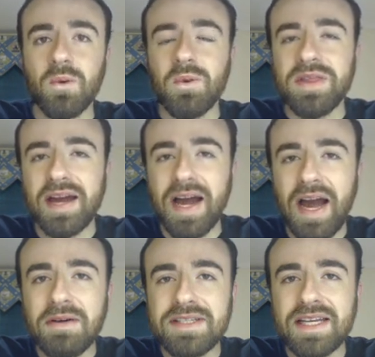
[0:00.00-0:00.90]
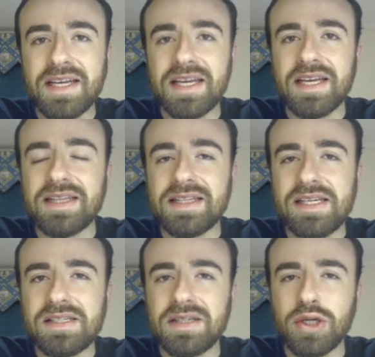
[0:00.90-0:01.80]
without taking at
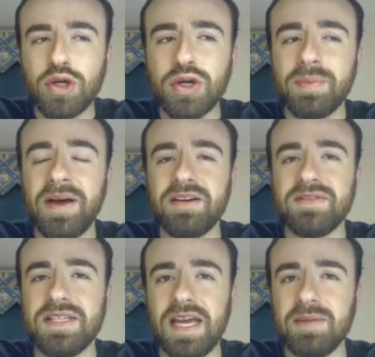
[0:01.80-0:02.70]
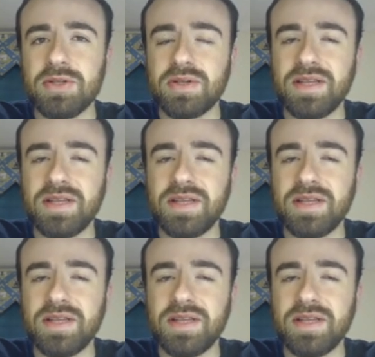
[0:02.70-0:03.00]
least a good amount of damage.